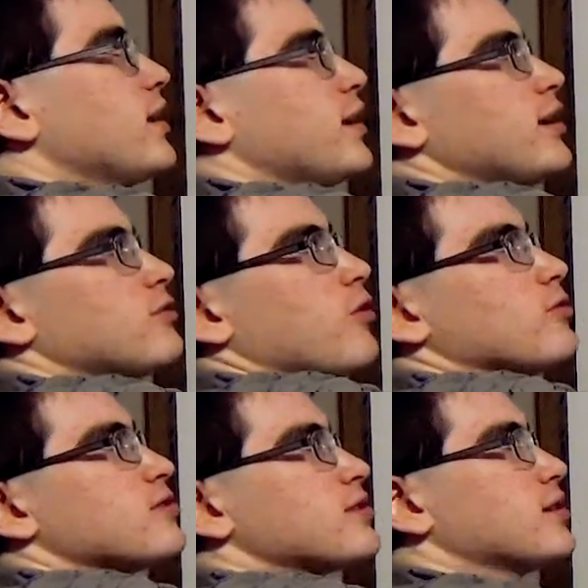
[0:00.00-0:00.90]

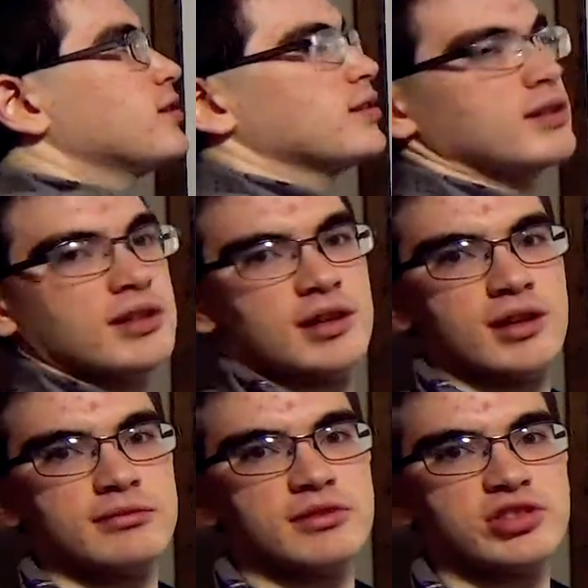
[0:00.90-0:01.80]
arrows,
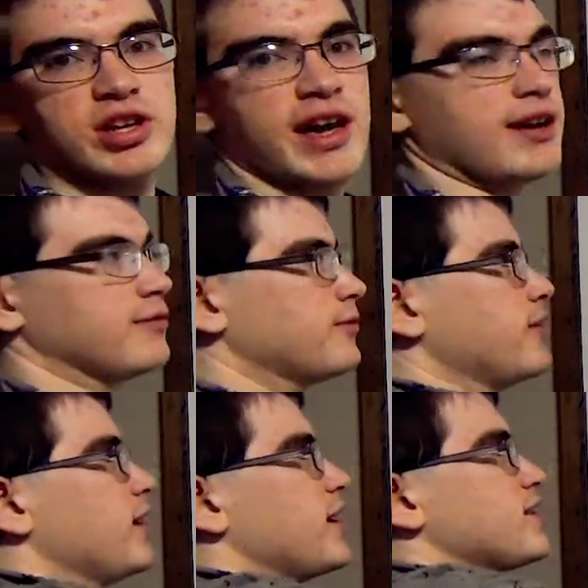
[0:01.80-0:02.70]
which have
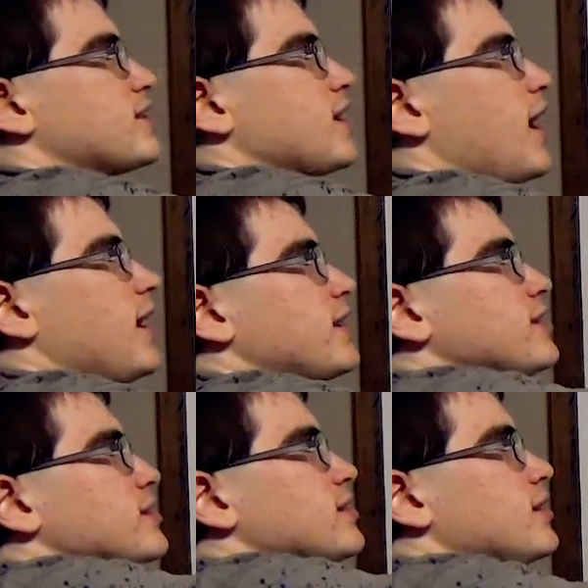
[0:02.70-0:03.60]
a
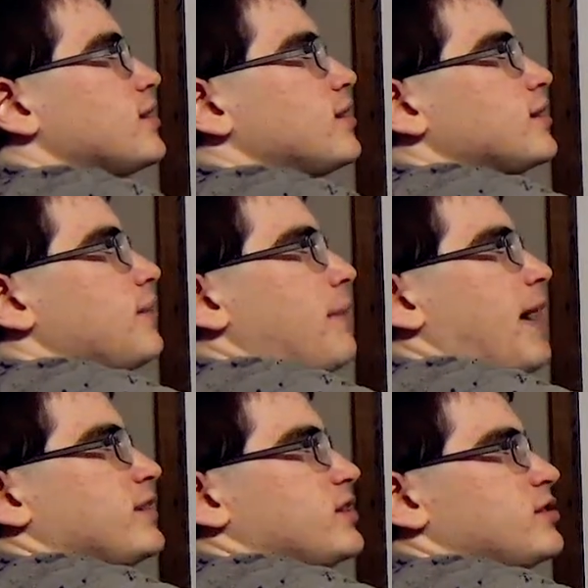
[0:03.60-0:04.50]
size, a
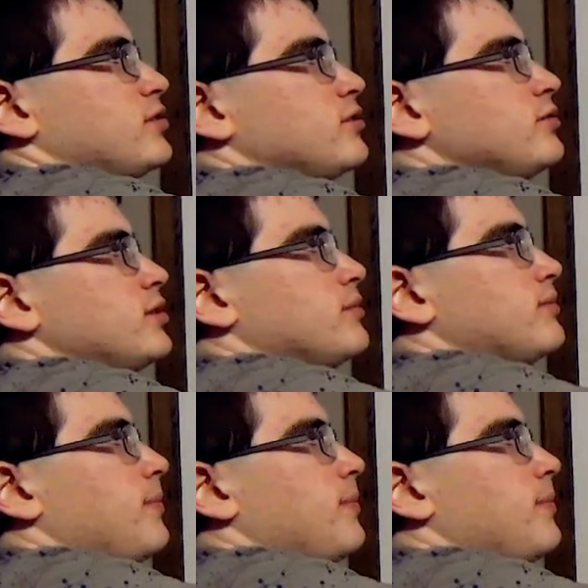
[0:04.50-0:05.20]
magnitude,